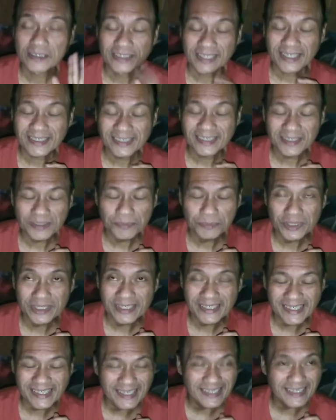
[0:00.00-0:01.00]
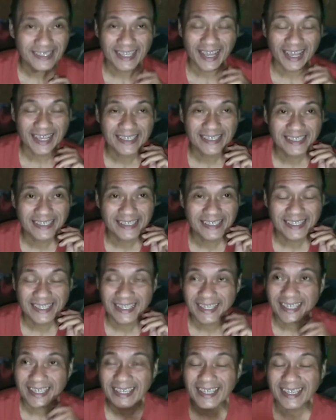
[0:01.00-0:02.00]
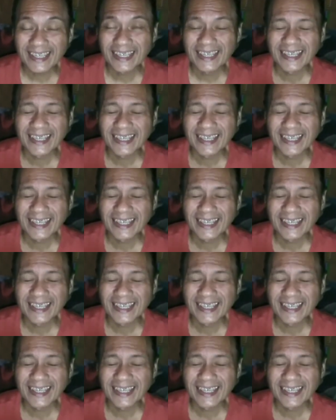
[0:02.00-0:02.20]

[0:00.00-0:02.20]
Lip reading: Contestant number 6, I see